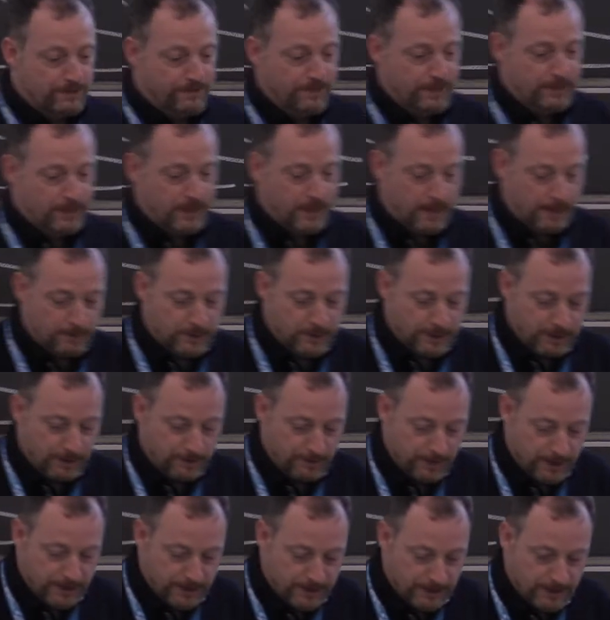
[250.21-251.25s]
of a time
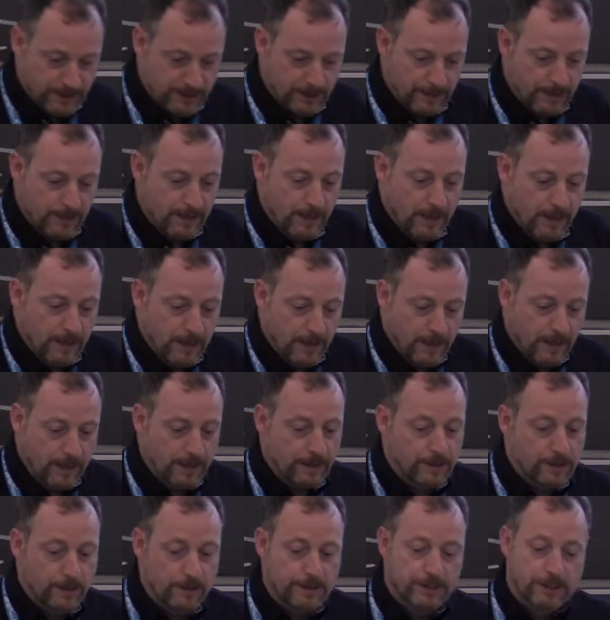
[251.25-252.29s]
series.
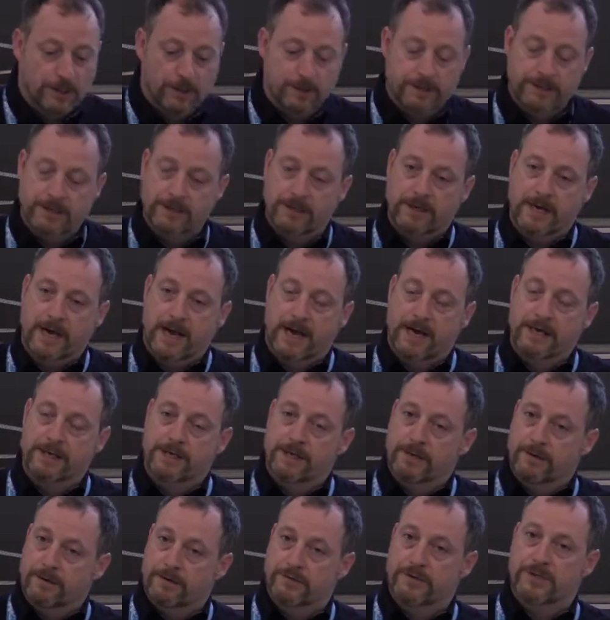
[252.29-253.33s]
It goes on to the
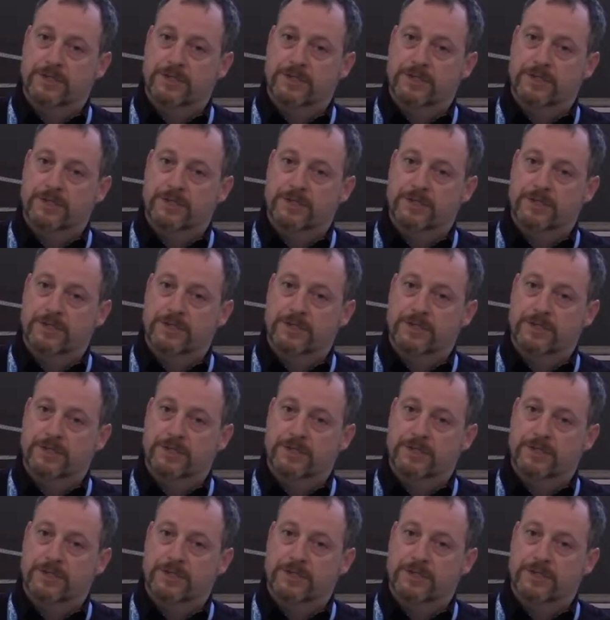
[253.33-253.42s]
idea of